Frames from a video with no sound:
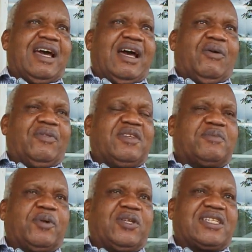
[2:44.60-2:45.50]
on these
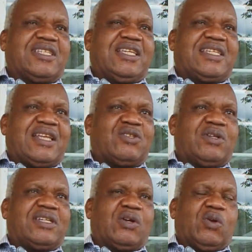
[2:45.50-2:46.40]
projects. This does
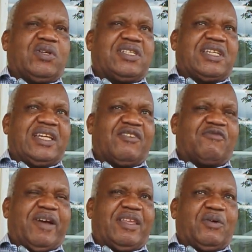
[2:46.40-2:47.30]
not include CDF,
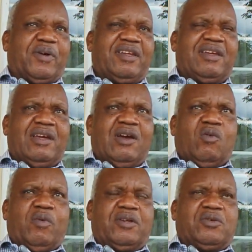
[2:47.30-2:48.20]
by the way.
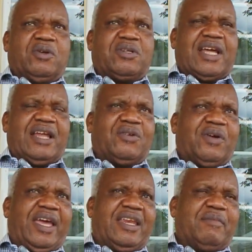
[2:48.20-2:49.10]
We do not
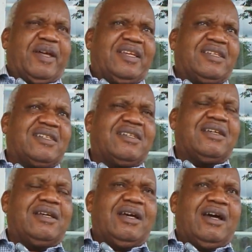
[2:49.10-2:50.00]
handle any monies
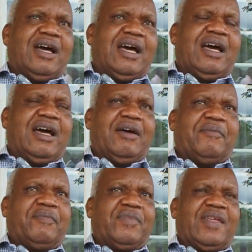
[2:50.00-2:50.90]

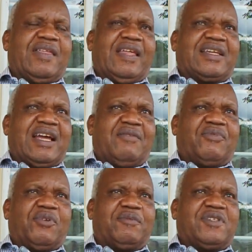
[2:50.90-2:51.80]
that come
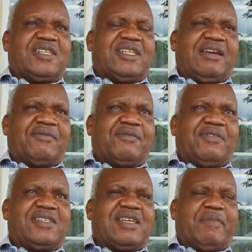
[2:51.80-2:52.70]
from CDF.
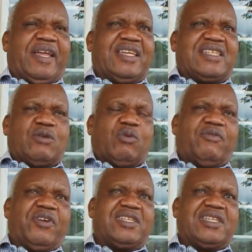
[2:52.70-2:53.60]
These are monies that we
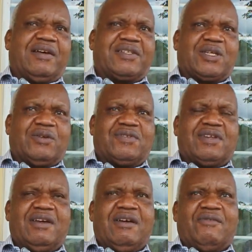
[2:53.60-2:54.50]
have raised ourselves
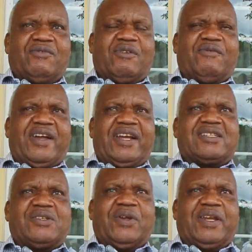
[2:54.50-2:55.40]
from
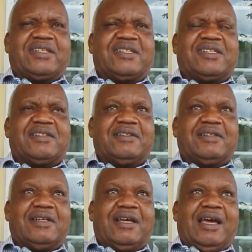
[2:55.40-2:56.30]
various donors.
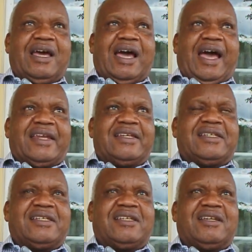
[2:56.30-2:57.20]

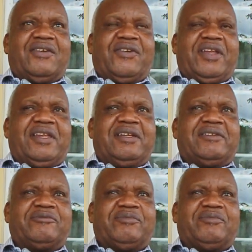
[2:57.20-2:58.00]
And really,